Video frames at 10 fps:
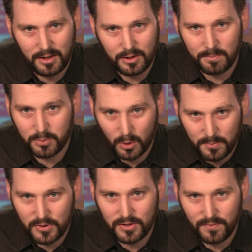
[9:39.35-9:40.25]
The
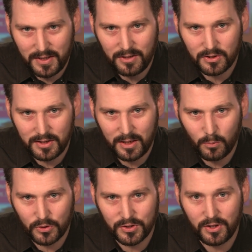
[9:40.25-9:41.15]
problem of the internet
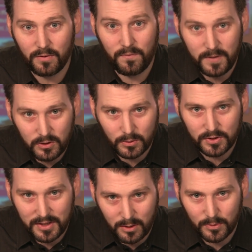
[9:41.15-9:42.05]
was that official
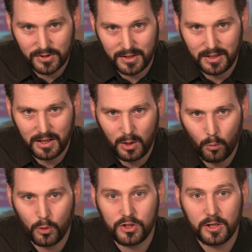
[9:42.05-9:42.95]
secrecy
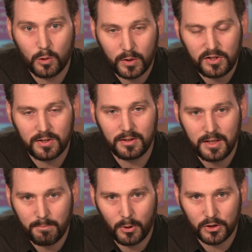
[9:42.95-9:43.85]
was increasingly
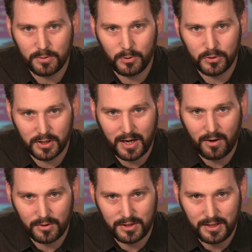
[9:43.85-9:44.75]
impossible to
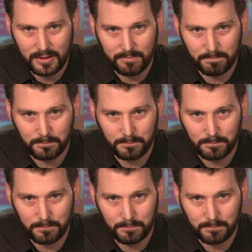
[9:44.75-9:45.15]
guarantee.